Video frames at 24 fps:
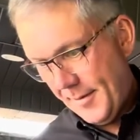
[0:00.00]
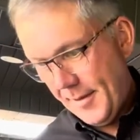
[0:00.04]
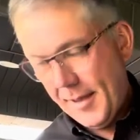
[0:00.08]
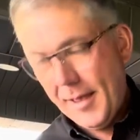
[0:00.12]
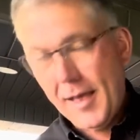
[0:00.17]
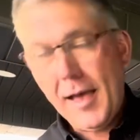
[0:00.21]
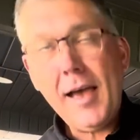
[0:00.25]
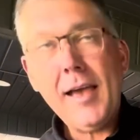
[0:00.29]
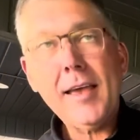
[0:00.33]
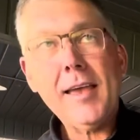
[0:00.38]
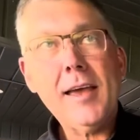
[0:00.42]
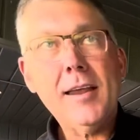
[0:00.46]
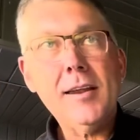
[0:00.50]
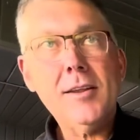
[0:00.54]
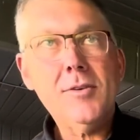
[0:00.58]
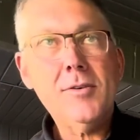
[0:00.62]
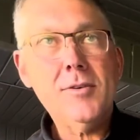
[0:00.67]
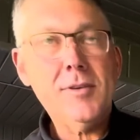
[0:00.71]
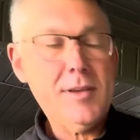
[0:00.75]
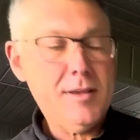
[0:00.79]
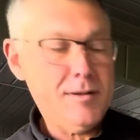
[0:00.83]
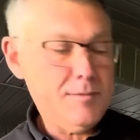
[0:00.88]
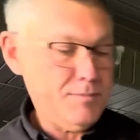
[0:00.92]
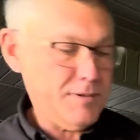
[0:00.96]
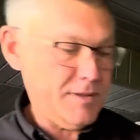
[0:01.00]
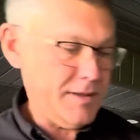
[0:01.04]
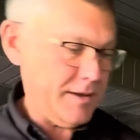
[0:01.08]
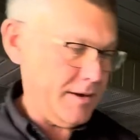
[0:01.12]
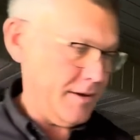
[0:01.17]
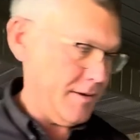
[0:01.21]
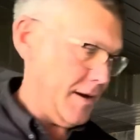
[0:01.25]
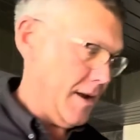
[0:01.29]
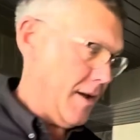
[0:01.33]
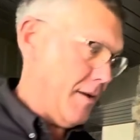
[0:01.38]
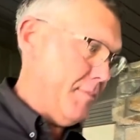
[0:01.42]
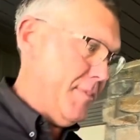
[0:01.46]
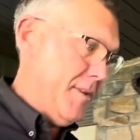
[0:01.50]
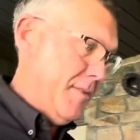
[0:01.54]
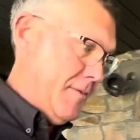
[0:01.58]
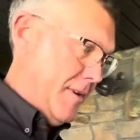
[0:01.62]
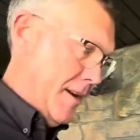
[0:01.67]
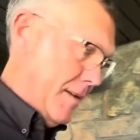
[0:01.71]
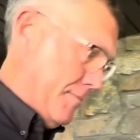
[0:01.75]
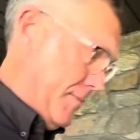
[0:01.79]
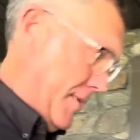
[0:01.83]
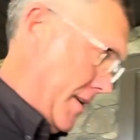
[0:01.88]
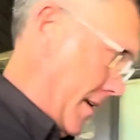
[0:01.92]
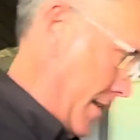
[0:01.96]
I gotta go get a player. I'll be
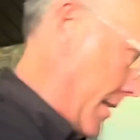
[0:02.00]
right back.